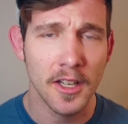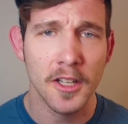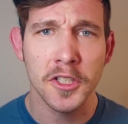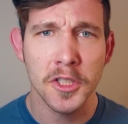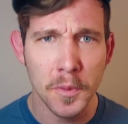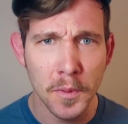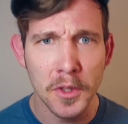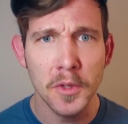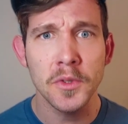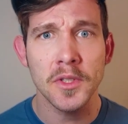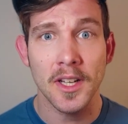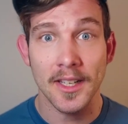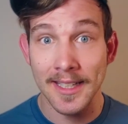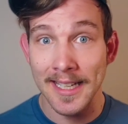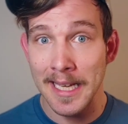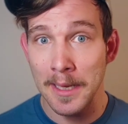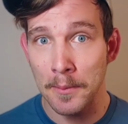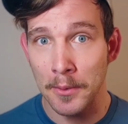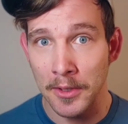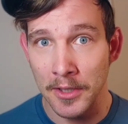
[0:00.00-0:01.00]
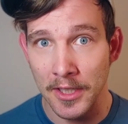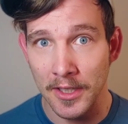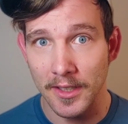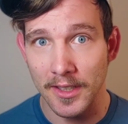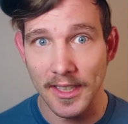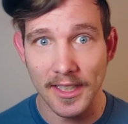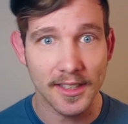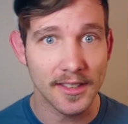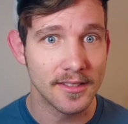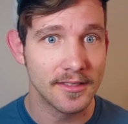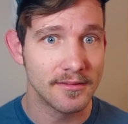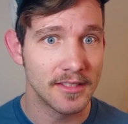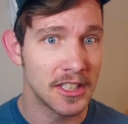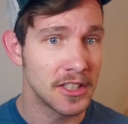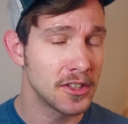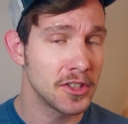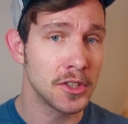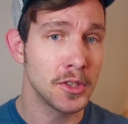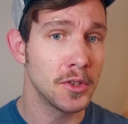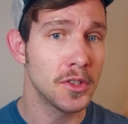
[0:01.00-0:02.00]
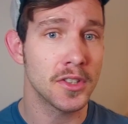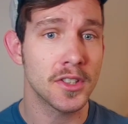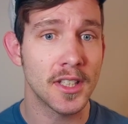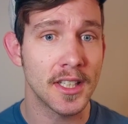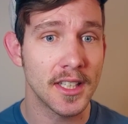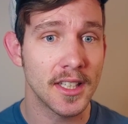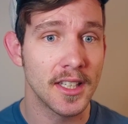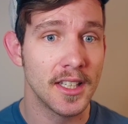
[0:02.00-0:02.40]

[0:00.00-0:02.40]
So we use a label here. Like, it looks